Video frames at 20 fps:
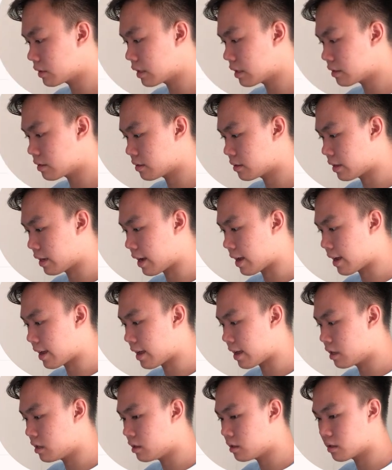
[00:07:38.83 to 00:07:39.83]
let's say I
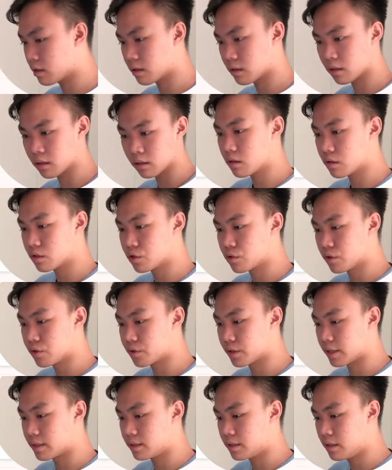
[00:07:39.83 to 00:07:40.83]
edit. So as
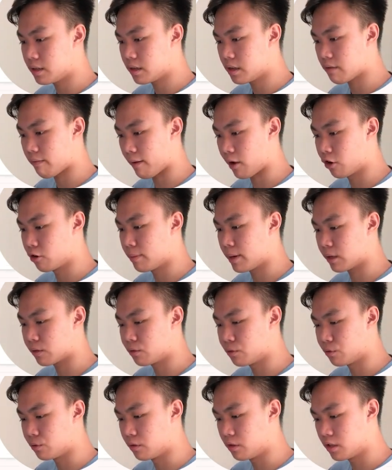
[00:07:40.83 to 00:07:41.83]
you can see here, if I go back
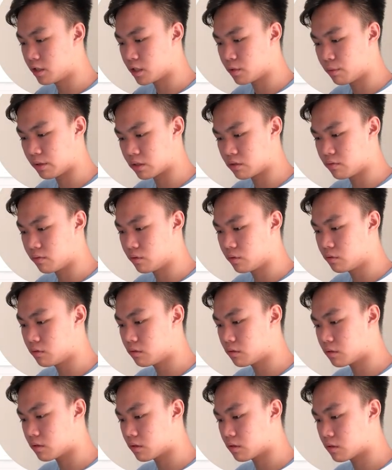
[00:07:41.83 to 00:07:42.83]
to this week's
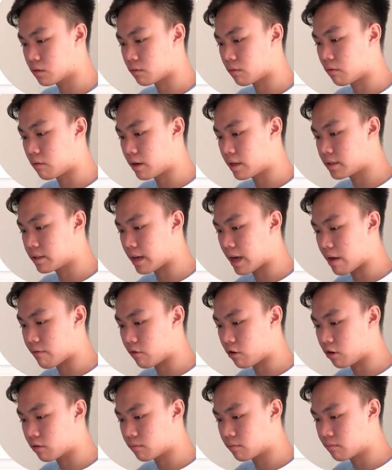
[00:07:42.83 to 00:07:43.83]
view, so let's say I
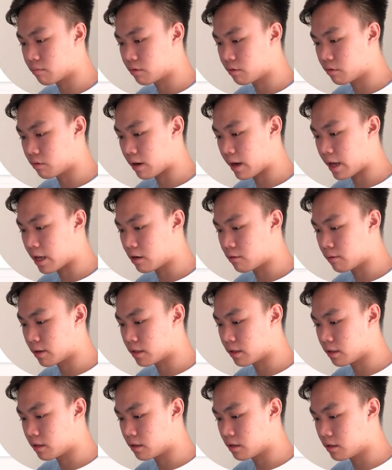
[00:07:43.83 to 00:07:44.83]
have Audio Pro
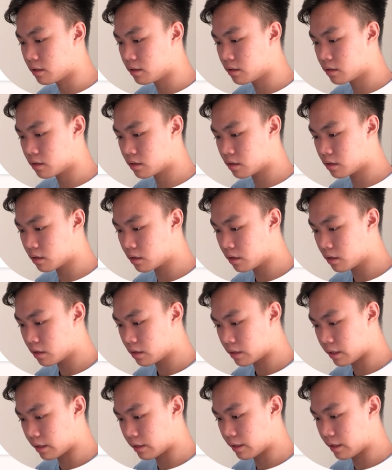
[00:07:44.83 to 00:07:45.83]
IA1 here,
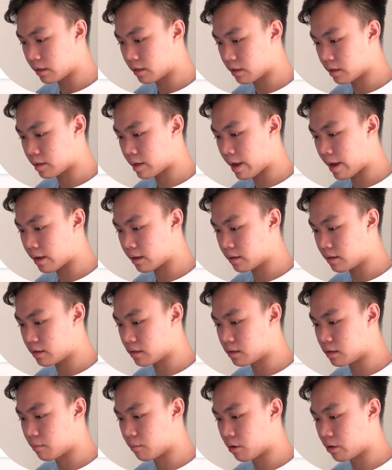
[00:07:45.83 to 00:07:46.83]
and then the tag
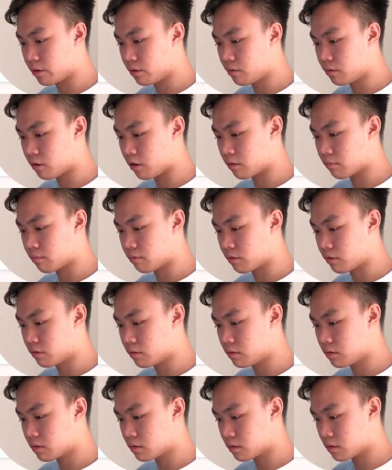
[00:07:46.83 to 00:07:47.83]
is the module Audio Pro.